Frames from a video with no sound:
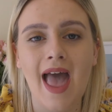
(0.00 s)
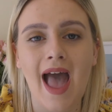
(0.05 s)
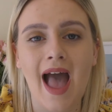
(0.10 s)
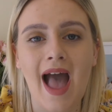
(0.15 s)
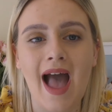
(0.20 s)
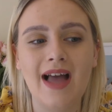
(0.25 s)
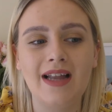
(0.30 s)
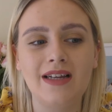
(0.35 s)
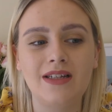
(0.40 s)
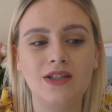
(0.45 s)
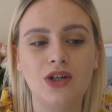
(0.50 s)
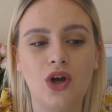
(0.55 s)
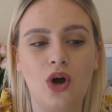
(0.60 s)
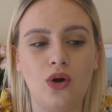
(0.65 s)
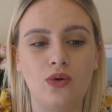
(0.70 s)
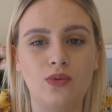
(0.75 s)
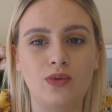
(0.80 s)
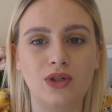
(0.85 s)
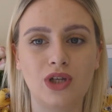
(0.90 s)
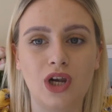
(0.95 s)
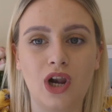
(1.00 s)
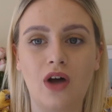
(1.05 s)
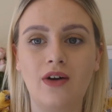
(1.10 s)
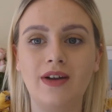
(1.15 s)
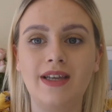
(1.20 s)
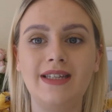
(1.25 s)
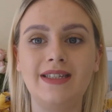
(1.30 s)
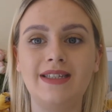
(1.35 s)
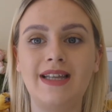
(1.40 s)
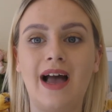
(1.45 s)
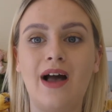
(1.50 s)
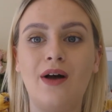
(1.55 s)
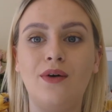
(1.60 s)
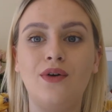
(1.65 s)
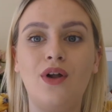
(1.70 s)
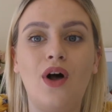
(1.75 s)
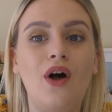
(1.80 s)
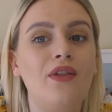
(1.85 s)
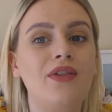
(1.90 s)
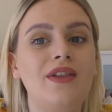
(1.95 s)
And I was lying
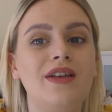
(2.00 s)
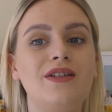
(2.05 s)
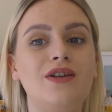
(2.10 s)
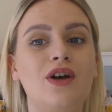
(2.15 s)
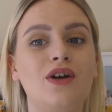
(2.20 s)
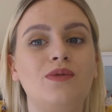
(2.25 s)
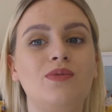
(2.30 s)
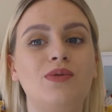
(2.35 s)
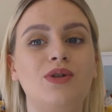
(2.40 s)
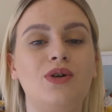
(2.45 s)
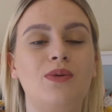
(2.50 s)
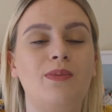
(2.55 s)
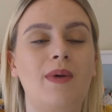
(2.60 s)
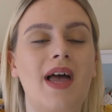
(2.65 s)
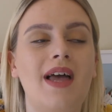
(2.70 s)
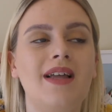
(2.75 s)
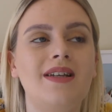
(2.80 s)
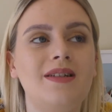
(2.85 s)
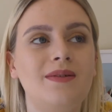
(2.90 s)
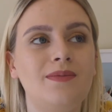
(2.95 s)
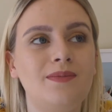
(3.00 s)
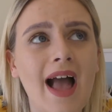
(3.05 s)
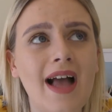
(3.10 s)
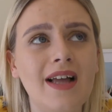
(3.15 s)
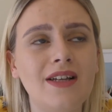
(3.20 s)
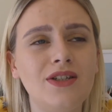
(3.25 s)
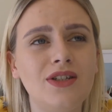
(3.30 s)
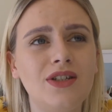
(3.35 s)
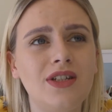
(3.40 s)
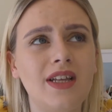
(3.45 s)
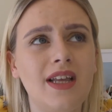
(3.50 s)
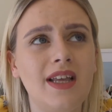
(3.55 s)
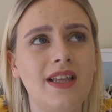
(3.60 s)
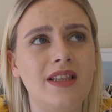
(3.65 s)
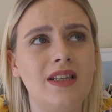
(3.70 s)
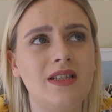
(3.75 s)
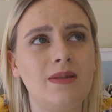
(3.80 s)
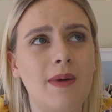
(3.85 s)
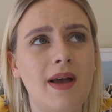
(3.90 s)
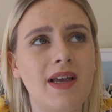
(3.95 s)
down on this hospital bed, and in
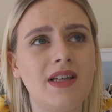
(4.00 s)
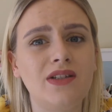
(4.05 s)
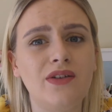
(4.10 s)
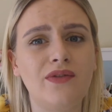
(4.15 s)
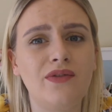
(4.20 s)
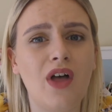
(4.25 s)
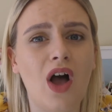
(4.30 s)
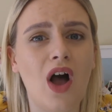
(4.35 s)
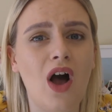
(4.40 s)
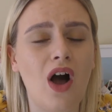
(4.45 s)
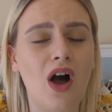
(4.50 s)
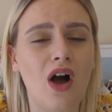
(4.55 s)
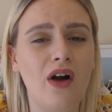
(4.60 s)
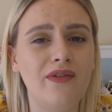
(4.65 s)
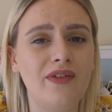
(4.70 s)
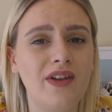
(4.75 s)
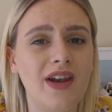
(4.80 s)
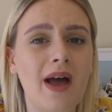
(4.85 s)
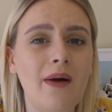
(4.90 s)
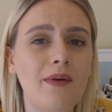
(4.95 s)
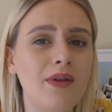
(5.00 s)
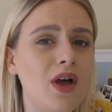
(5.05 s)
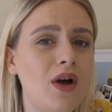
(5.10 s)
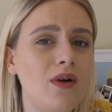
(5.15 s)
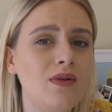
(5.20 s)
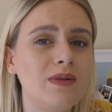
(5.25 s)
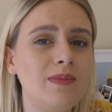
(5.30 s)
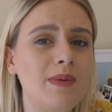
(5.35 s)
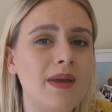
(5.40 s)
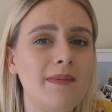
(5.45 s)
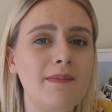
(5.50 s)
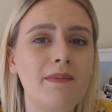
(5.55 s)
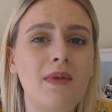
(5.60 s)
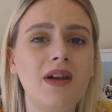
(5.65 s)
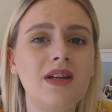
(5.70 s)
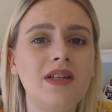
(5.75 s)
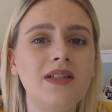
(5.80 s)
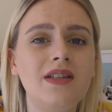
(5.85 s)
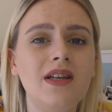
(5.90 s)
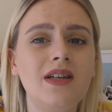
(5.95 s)
the space of the half an hour that I was being
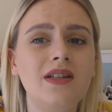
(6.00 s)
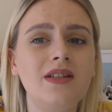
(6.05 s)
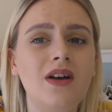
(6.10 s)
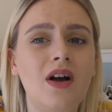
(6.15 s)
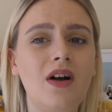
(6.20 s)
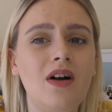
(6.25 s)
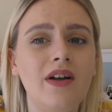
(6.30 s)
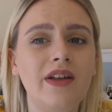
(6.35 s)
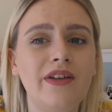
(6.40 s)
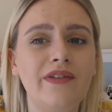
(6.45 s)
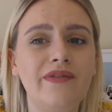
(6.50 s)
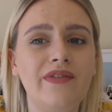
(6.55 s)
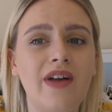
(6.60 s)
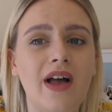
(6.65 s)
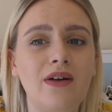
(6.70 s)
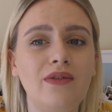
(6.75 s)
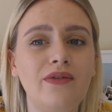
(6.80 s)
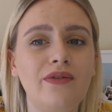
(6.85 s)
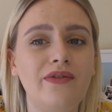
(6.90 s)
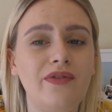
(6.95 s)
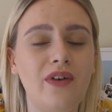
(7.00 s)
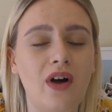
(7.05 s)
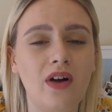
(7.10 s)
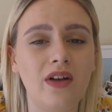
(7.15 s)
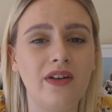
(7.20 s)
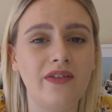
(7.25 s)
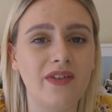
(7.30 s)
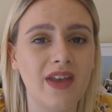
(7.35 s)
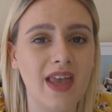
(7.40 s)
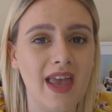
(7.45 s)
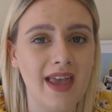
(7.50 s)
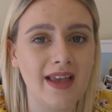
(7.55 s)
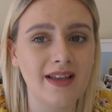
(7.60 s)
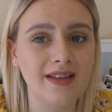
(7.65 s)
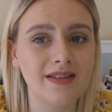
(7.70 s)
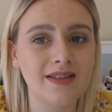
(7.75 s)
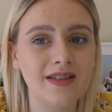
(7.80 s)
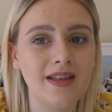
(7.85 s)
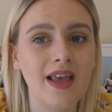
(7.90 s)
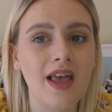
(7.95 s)
monitored, I felt 5
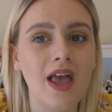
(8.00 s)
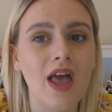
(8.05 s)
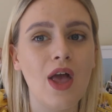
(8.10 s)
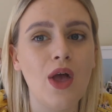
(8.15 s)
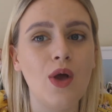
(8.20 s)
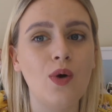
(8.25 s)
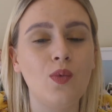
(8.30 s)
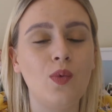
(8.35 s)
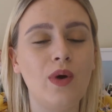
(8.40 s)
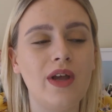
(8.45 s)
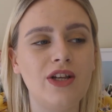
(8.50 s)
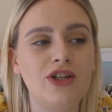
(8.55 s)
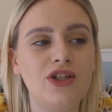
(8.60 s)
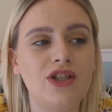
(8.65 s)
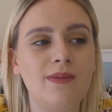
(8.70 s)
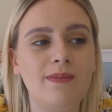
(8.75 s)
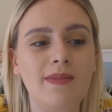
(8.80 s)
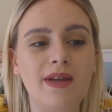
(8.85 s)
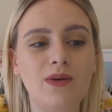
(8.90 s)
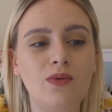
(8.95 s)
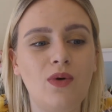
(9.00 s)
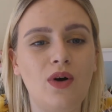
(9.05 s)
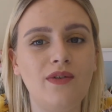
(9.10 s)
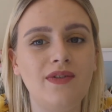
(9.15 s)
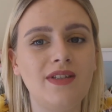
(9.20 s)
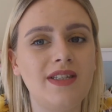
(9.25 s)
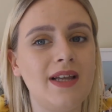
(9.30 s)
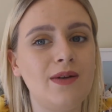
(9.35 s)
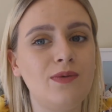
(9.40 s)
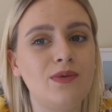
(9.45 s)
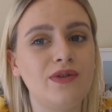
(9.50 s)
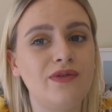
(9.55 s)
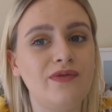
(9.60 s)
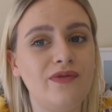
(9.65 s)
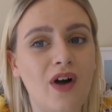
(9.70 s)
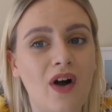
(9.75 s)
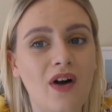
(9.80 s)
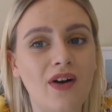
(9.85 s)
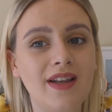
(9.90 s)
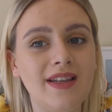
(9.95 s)
kicks, which the midwife said was
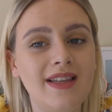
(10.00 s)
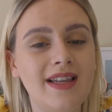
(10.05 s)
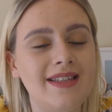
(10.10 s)
fine.